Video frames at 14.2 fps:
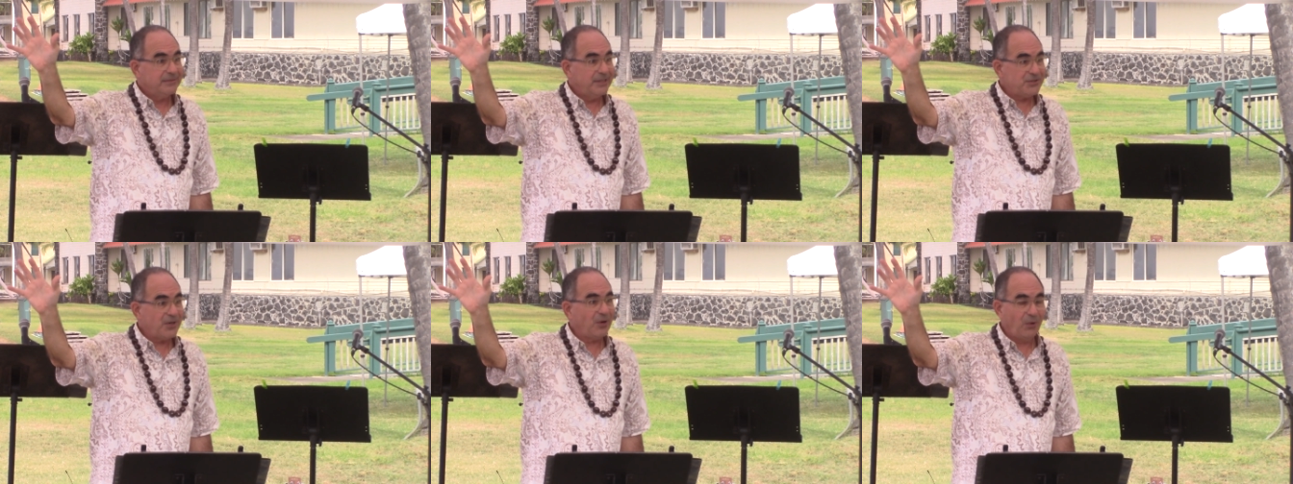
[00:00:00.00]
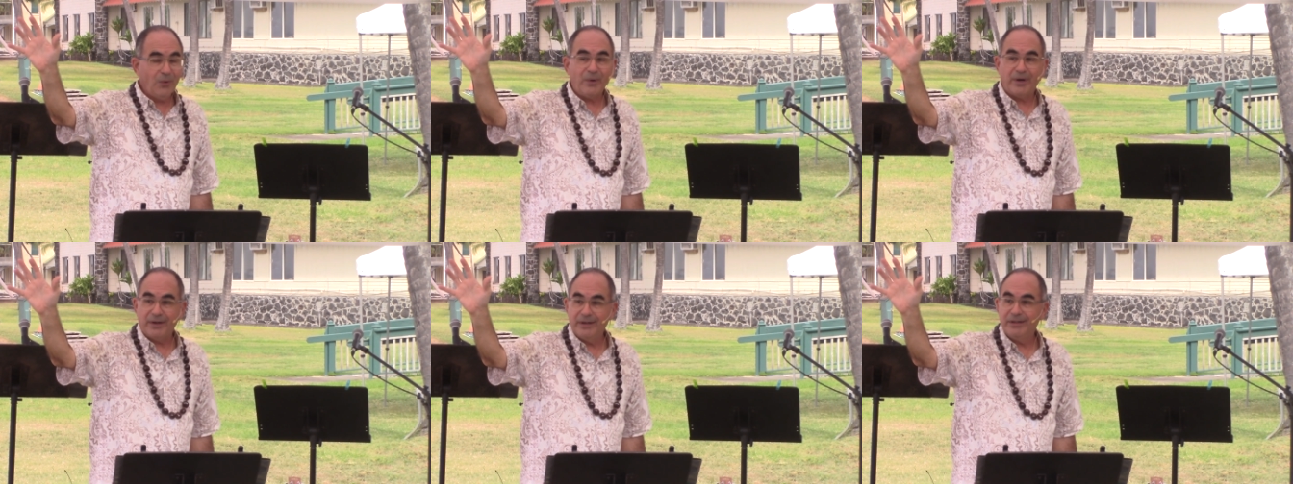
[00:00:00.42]
That's our
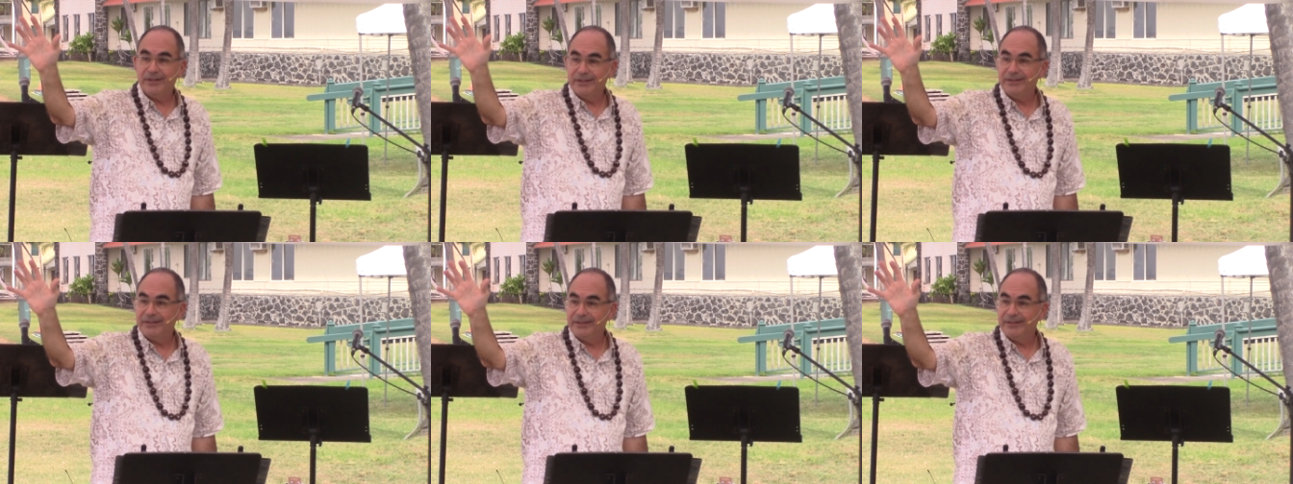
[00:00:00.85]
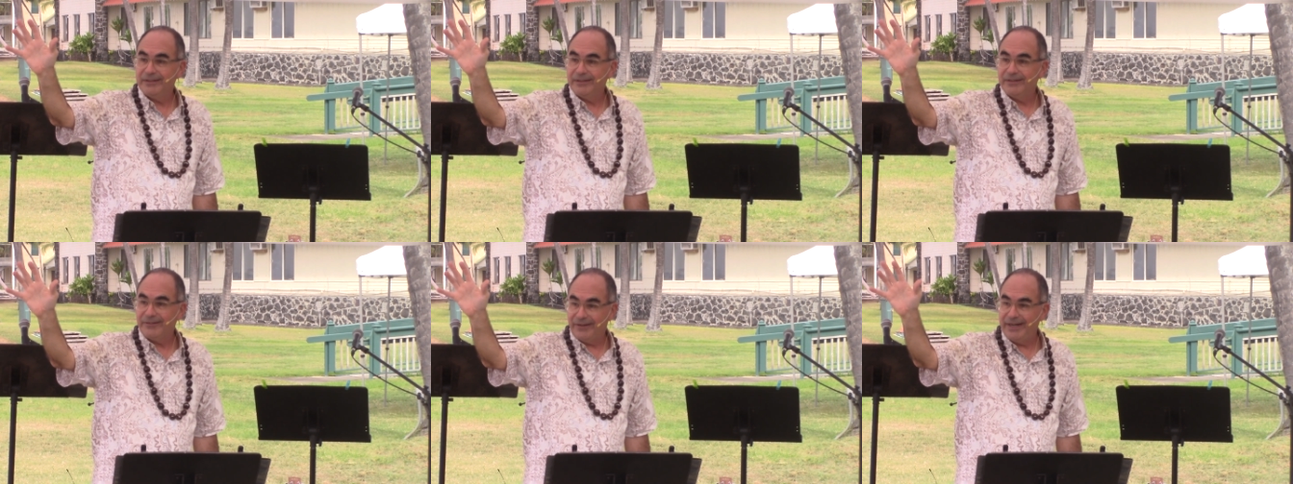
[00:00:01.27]
Lord,
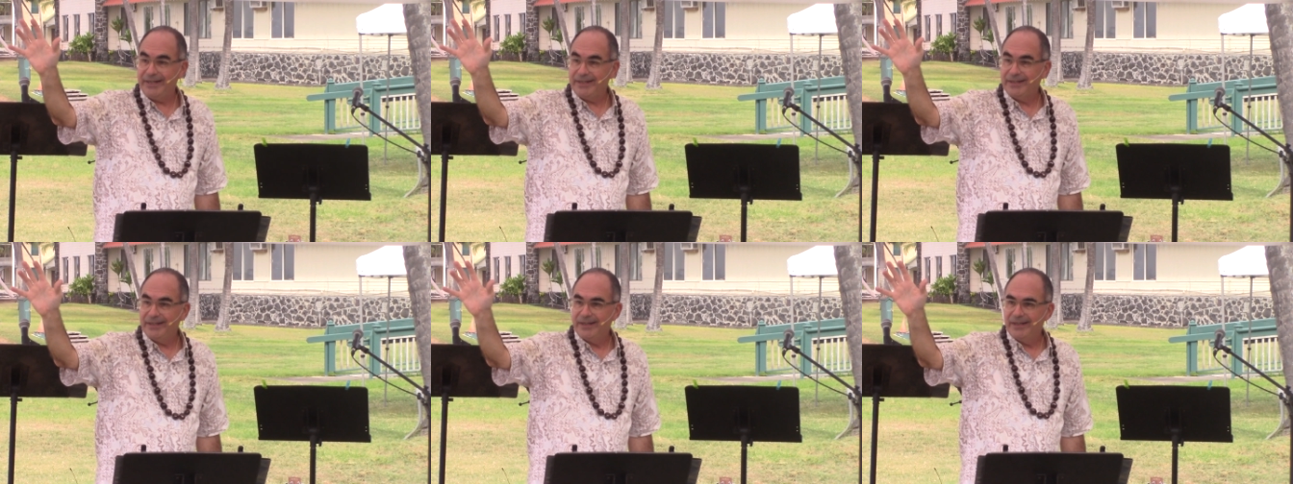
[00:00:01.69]
right?